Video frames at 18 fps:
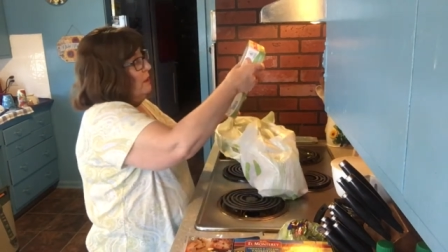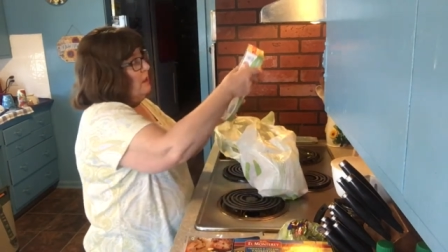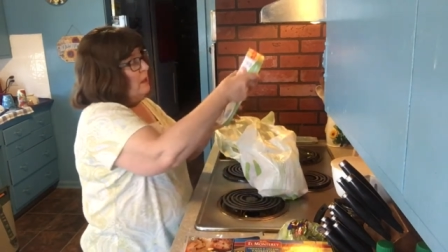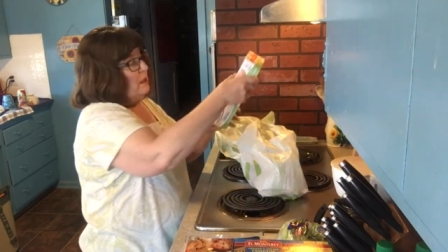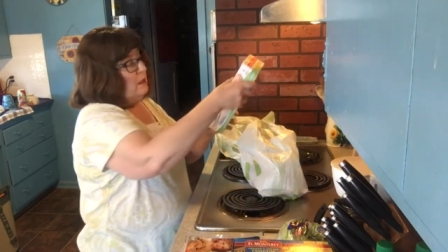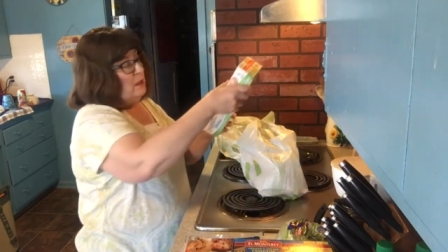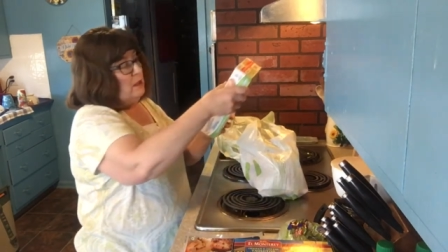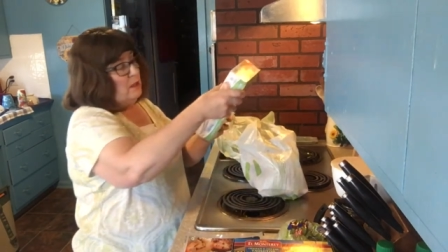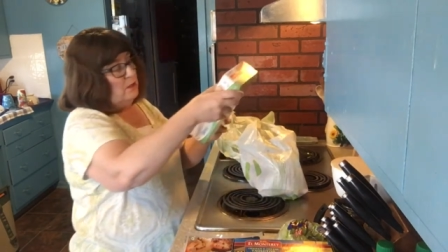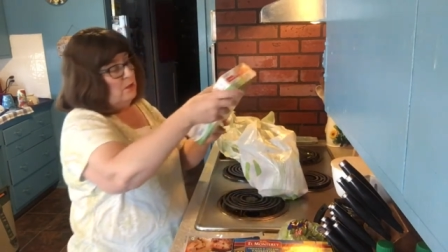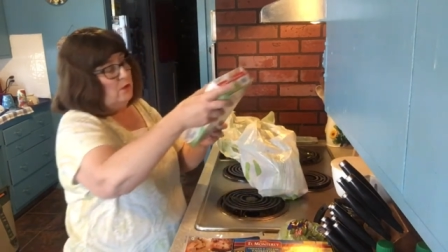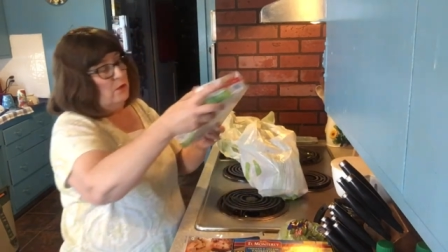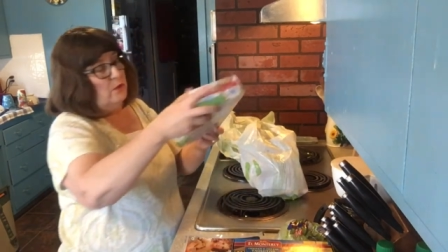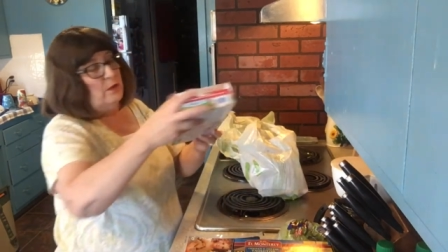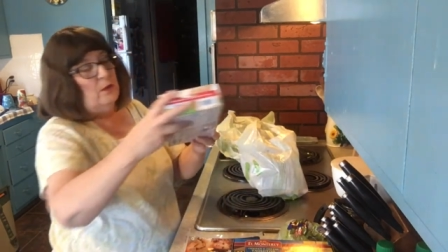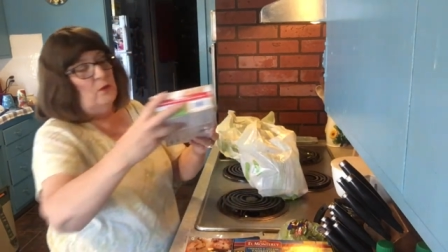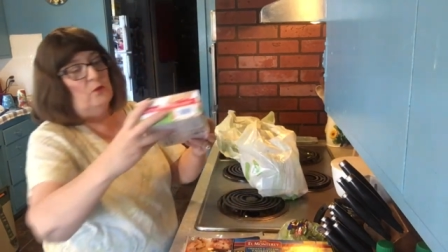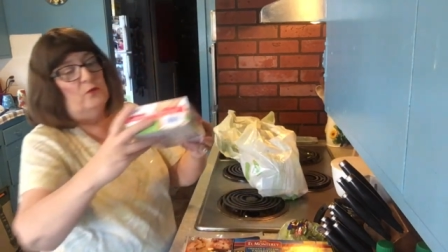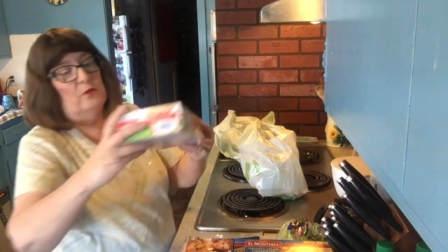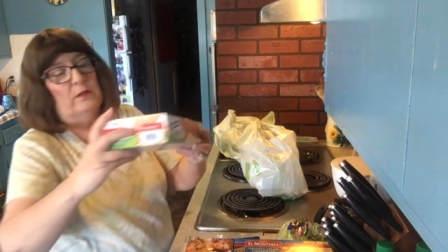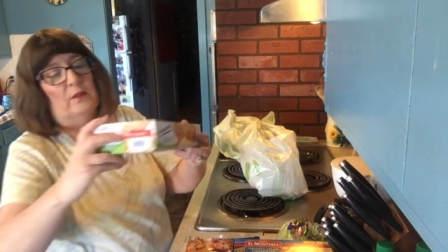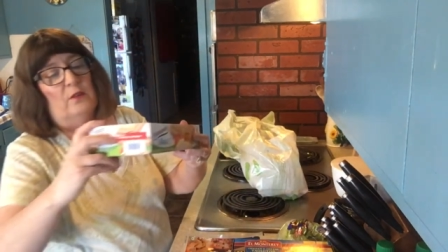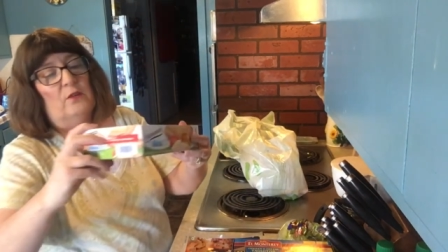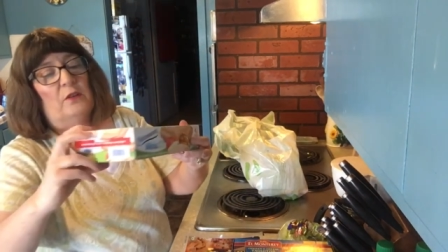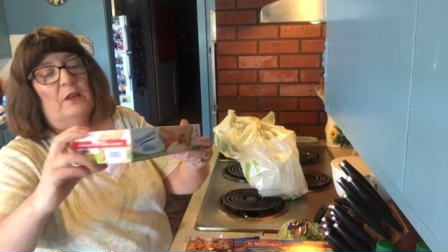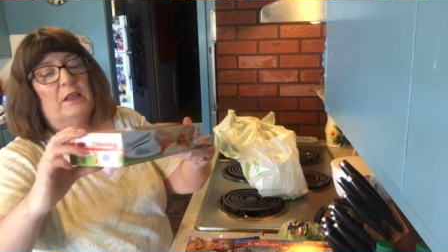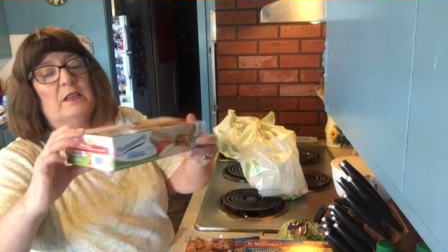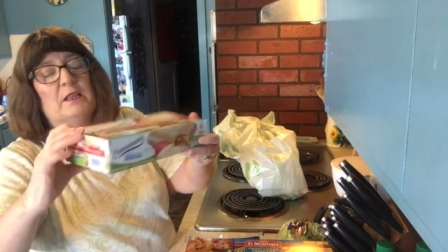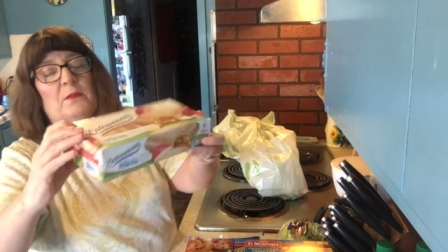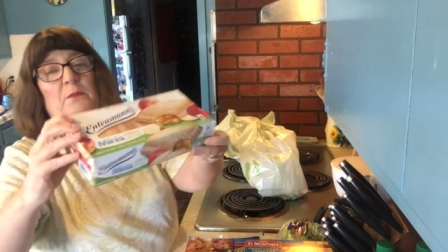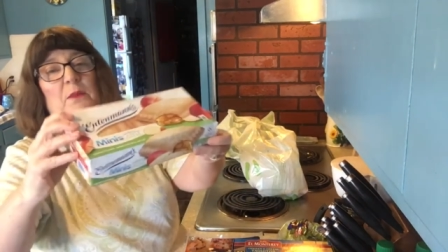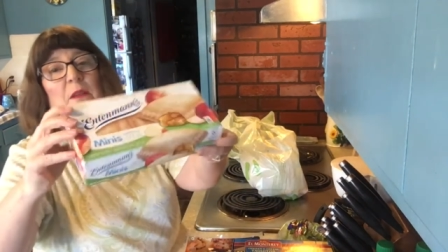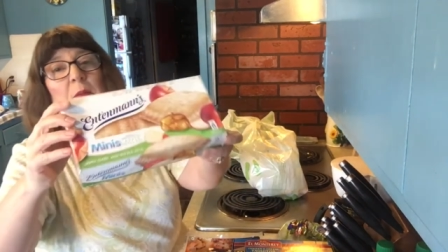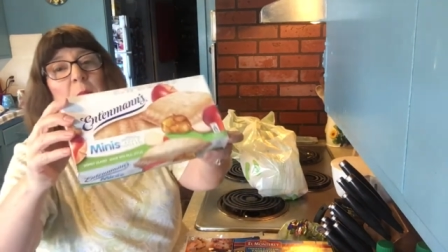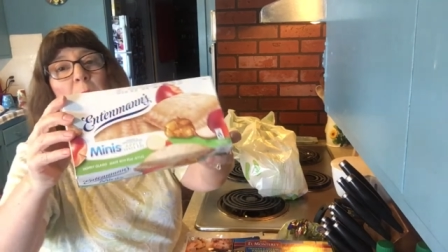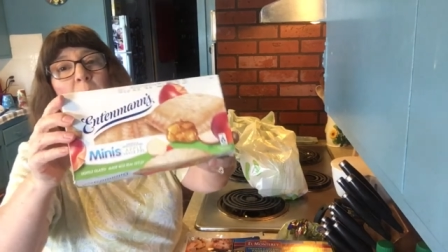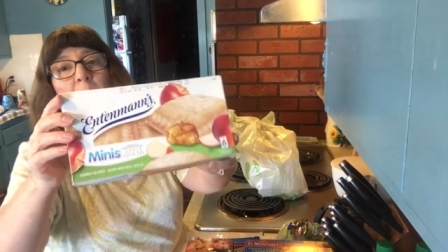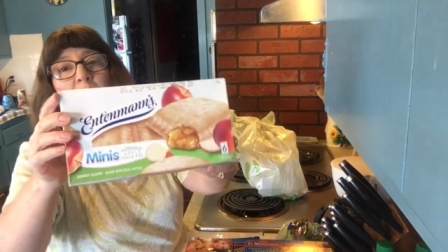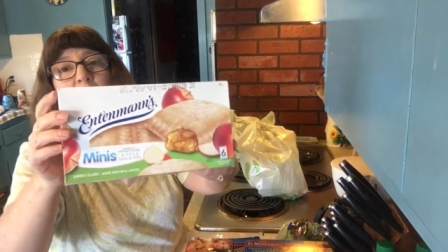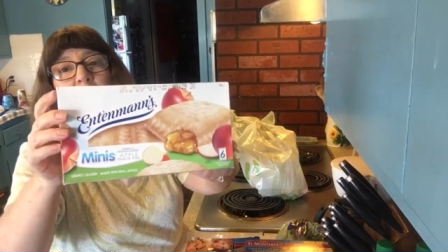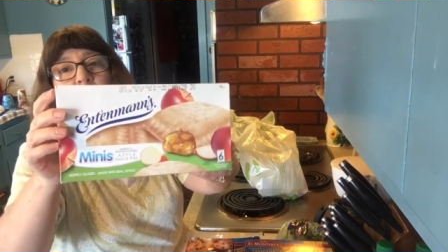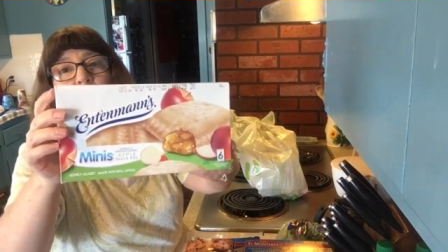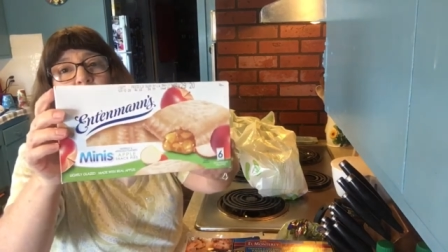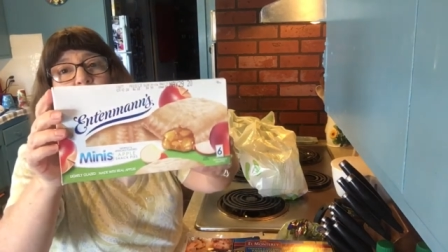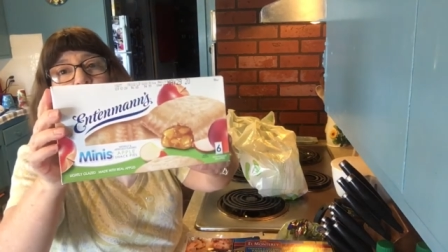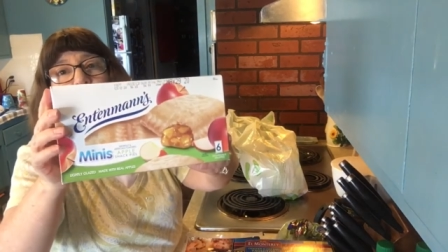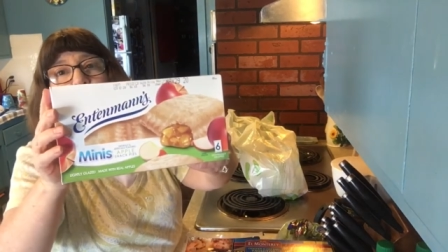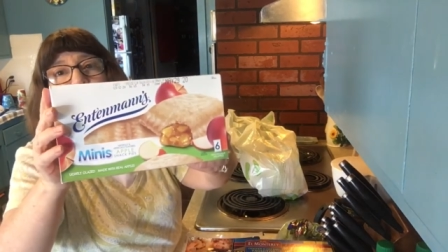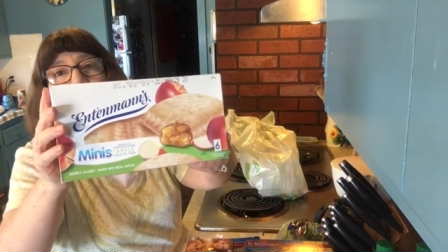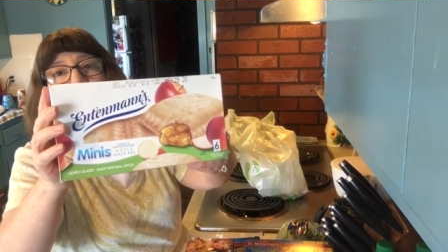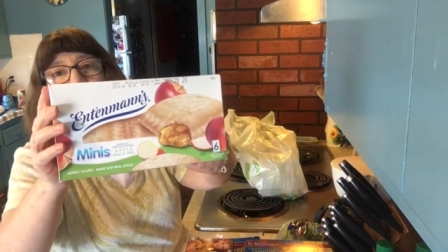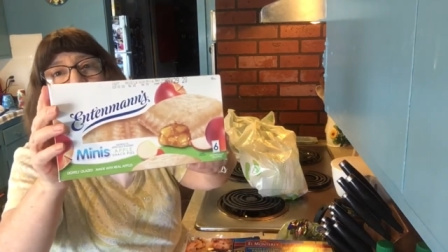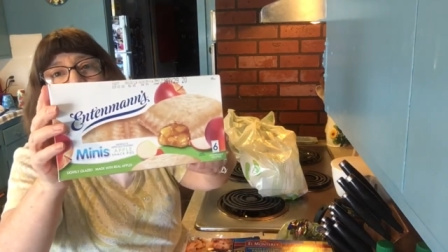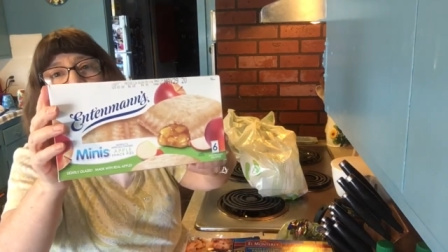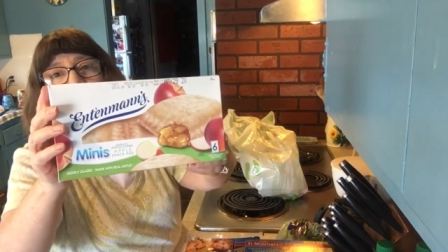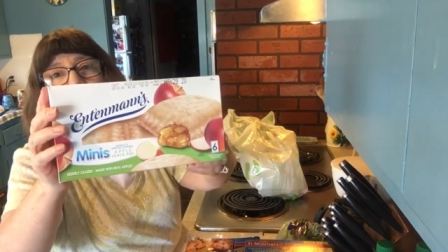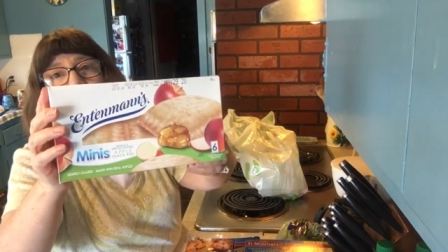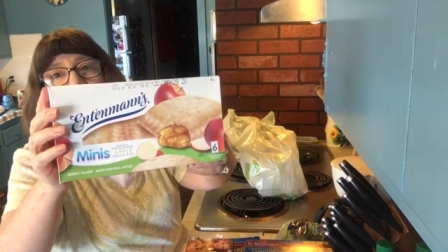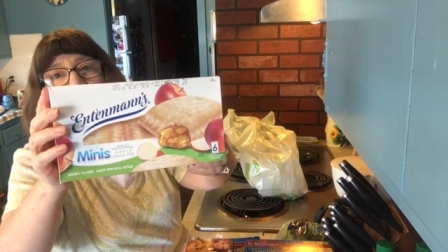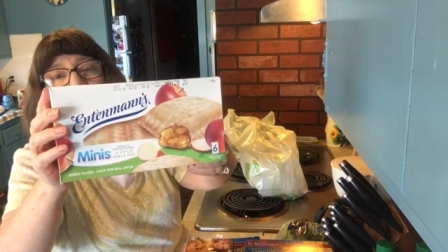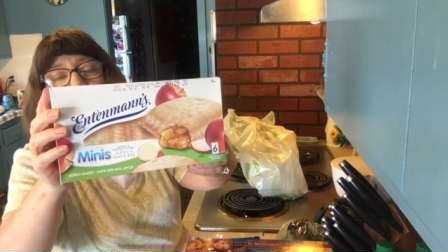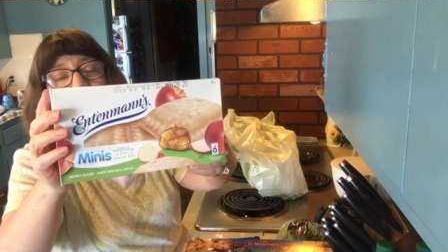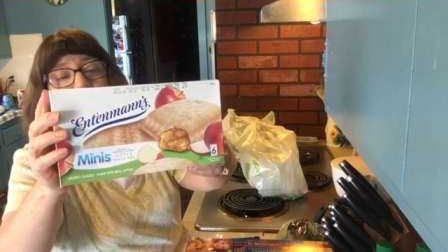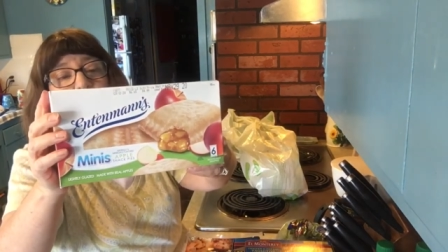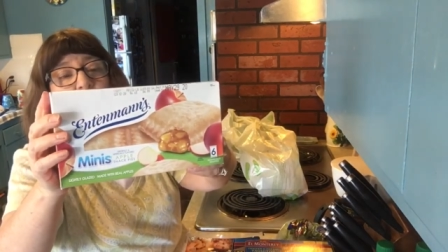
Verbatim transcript: These are those little Entenmann's mini pies.